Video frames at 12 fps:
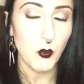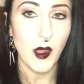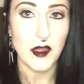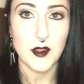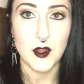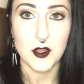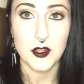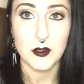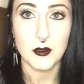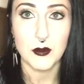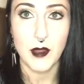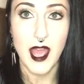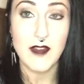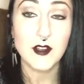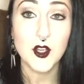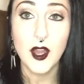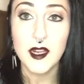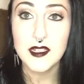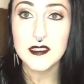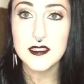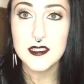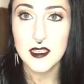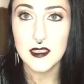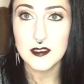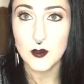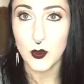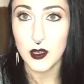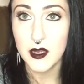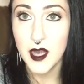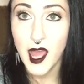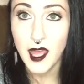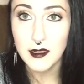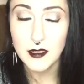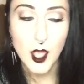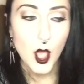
whether you have a chronic disease or not,